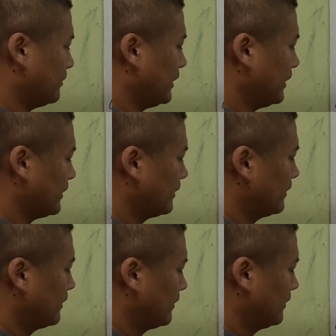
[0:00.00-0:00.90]
by
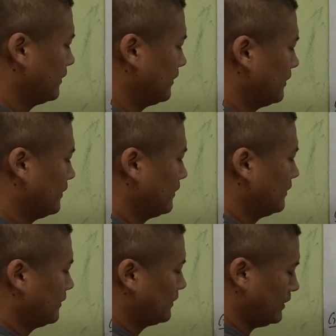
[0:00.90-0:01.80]

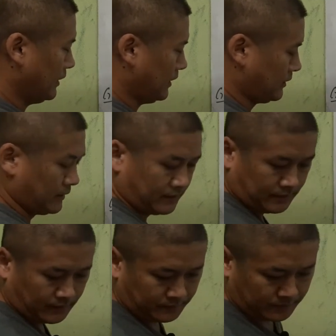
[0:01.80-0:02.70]
TR, this is
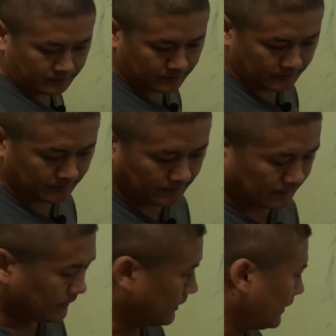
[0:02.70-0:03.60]
given.
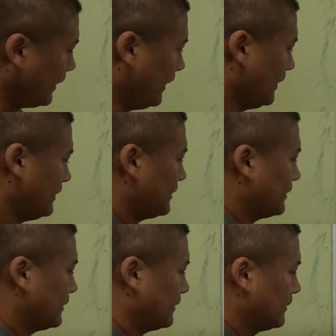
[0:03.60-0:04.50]
And
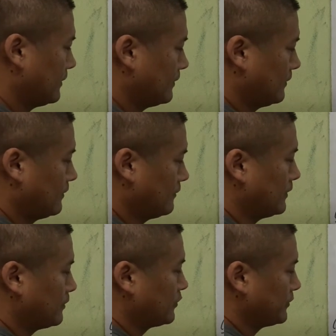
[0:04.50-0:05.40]
one
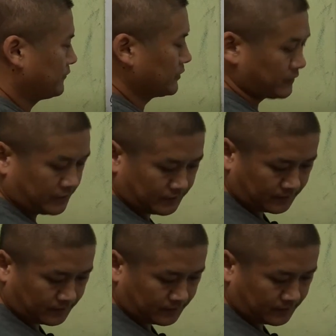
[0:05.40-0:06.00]
more information,